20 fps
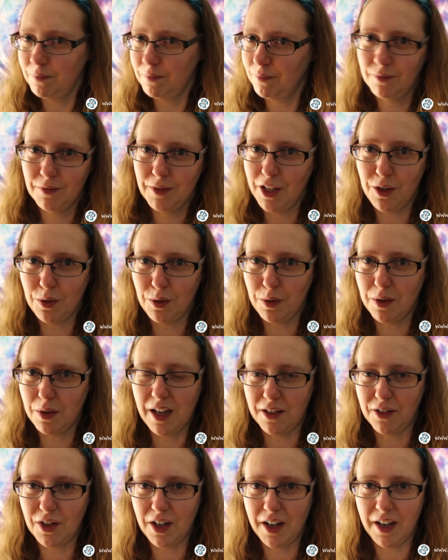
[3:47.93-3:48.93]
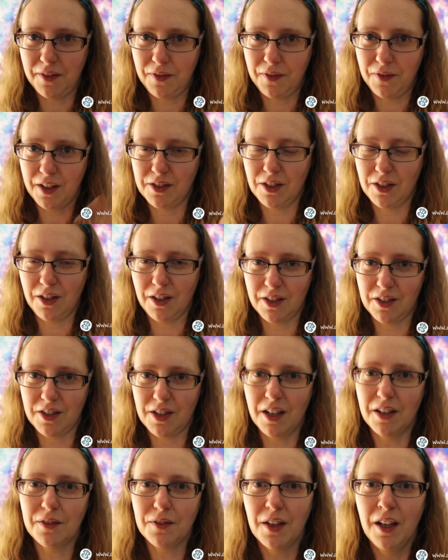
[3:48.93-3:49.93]
You got to try to fix it
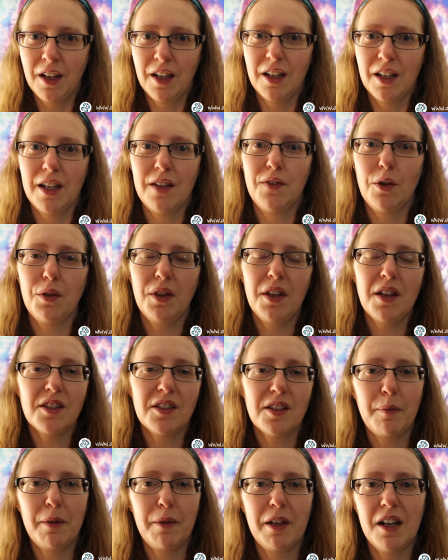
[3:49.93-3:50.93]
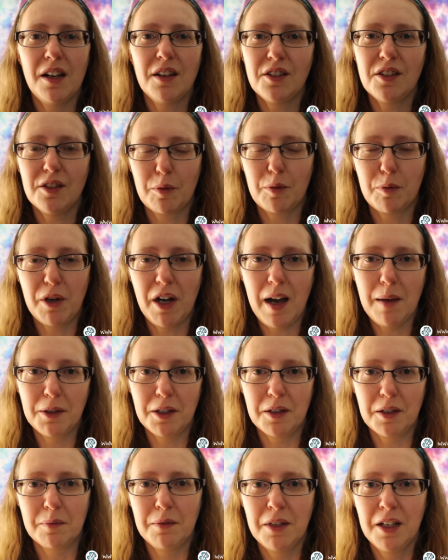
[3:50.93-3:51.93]
yourself. If you think somebody else is a
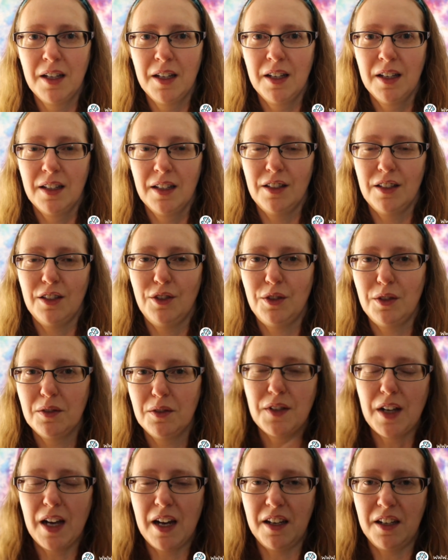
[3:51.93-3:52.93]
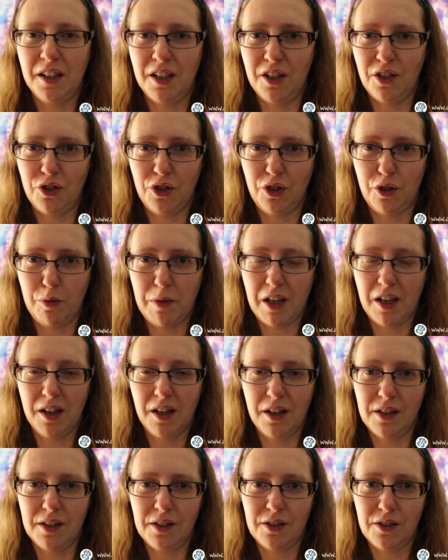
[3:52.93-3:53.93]
problem, you've got an issue
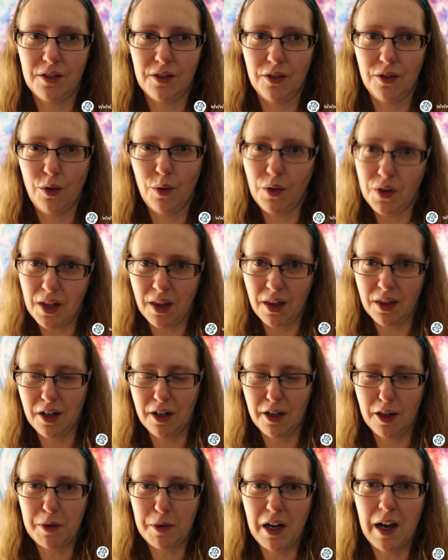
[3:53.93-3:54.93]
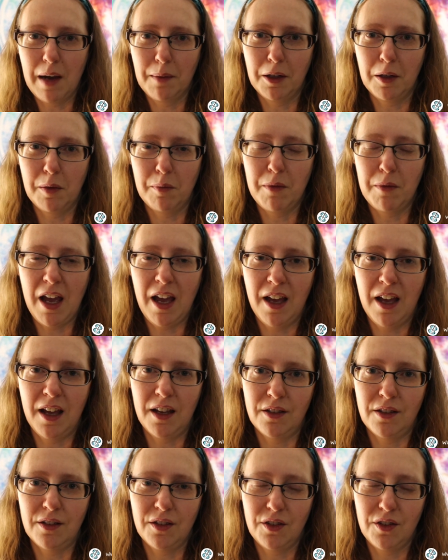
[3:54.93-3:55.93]
because you think they're the problem
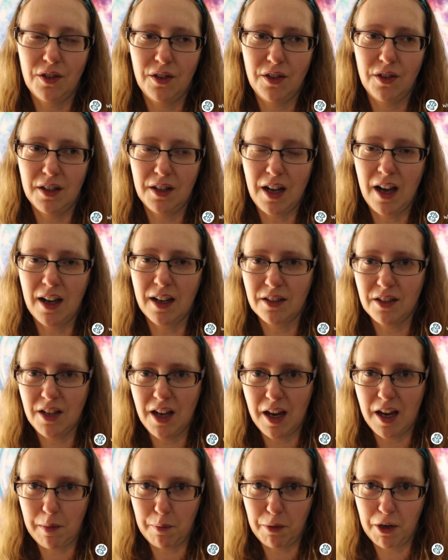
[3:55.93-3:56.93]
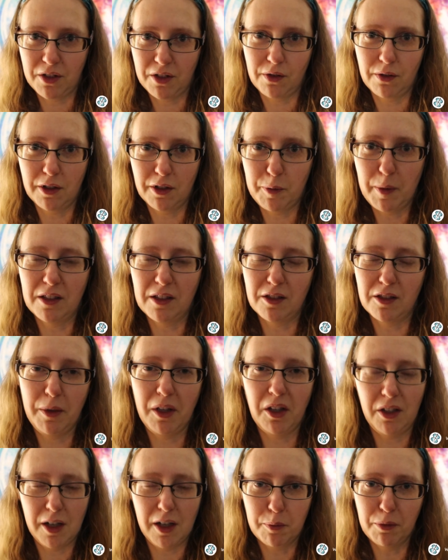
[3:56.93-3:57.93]
and you're not taking personal
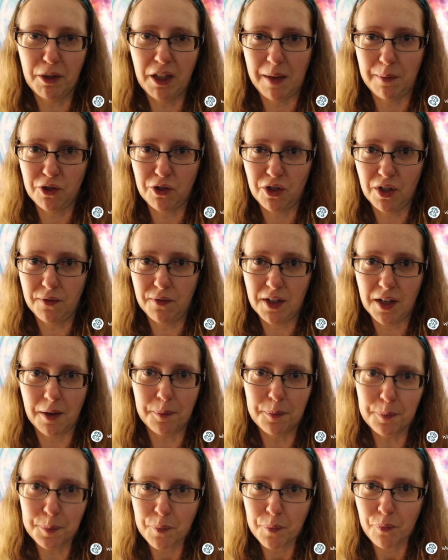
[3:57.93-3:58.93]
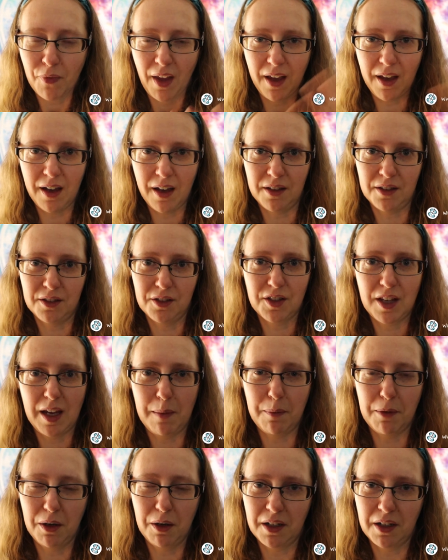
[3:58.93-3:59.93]
responsibility. You're blame shifting and
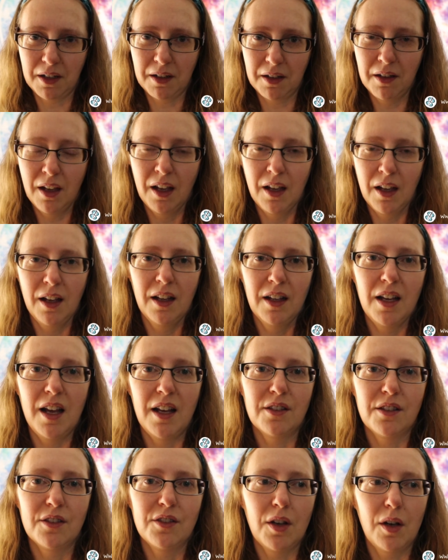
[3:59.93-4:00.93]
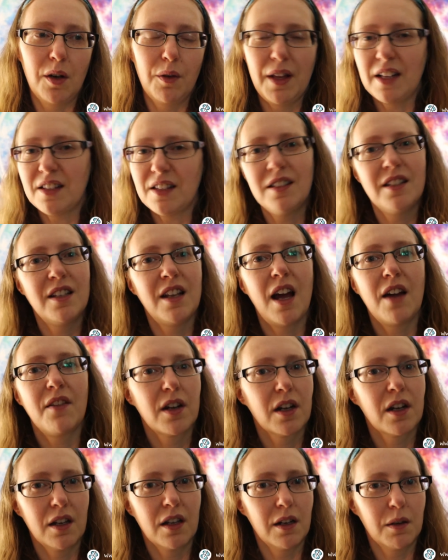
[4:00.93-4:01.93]
scapegoating. And so that's
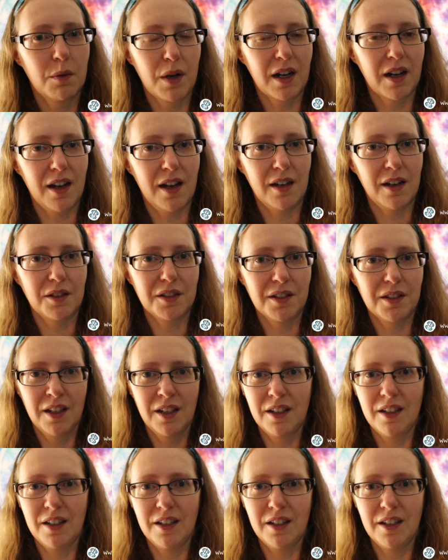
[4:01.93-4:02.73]
never going to work out.